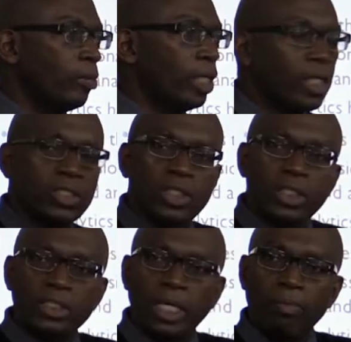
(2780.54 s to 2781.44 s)
Because it
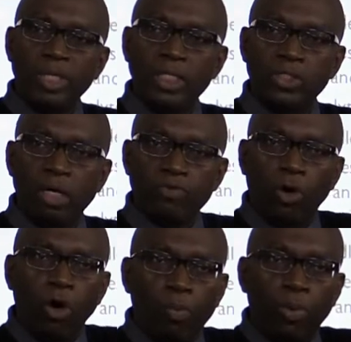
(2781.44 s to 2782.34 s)
is a means of
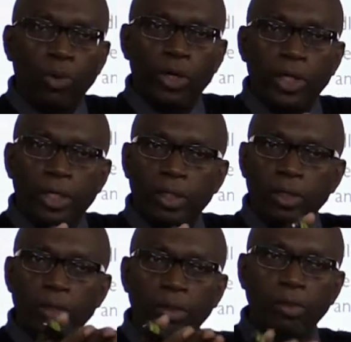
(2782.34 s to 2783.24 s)
upward
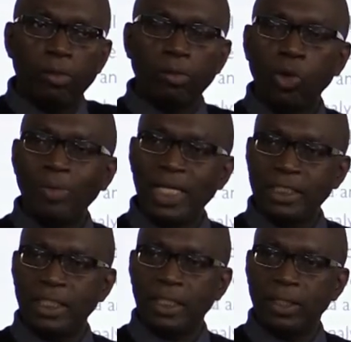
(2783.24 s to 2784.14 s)

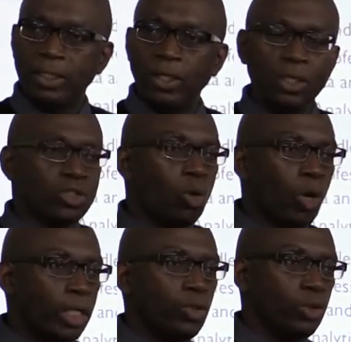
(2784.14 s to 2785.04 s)
mobility. So
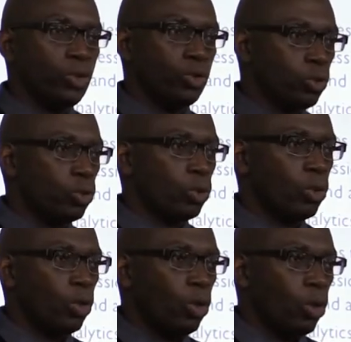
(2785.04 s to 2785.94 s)
what do you do?
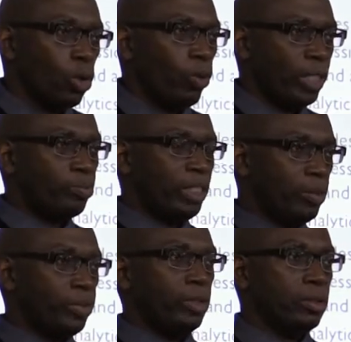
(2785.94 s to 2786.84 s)
When
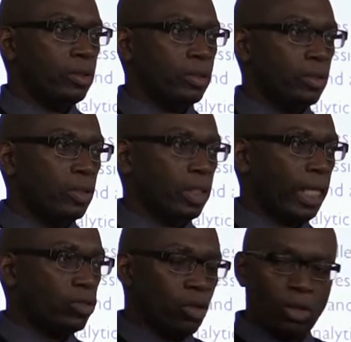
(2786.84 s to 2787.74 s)
people
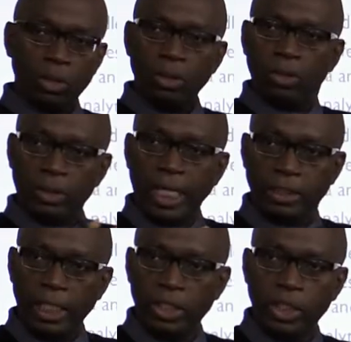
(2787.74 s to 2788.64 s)
get
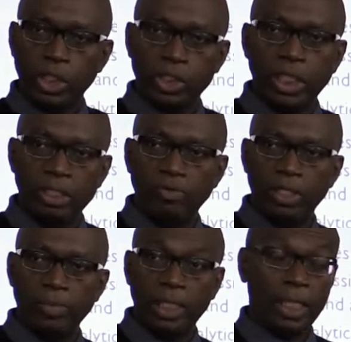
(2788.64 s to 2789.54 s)
that educational
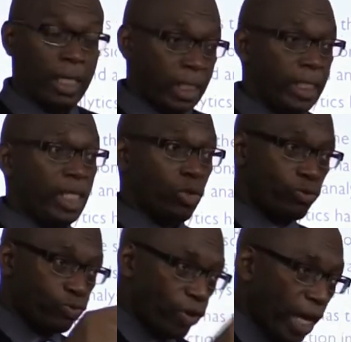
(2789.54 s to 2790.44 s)
development, then you
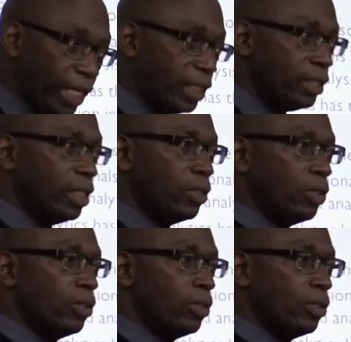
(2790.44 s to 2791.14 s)
find